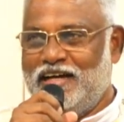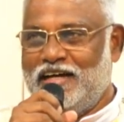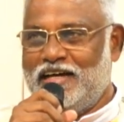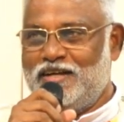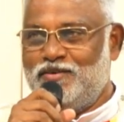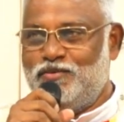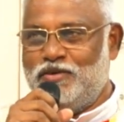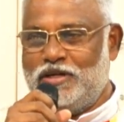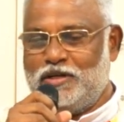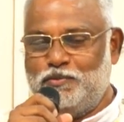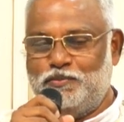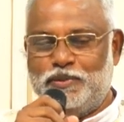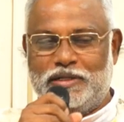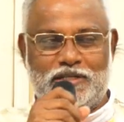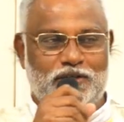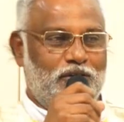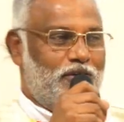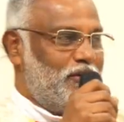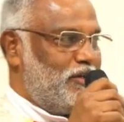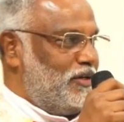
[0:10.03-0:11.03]
And very
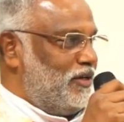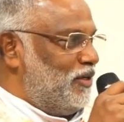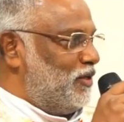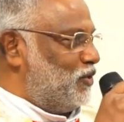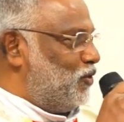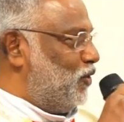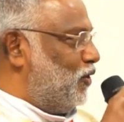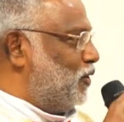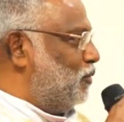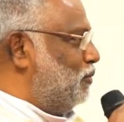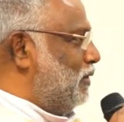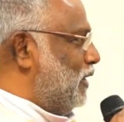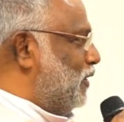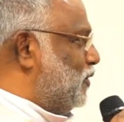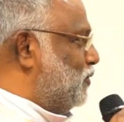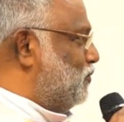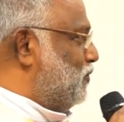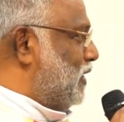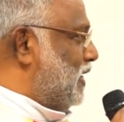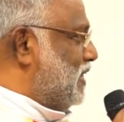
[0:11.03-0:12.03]
particularly to our
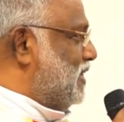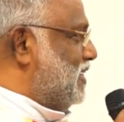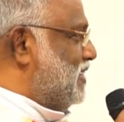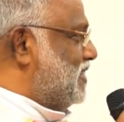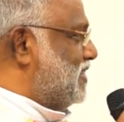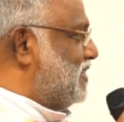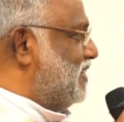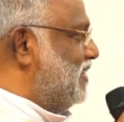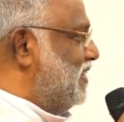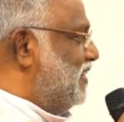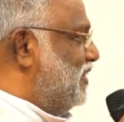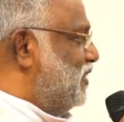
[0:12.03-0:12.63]
beloved fathers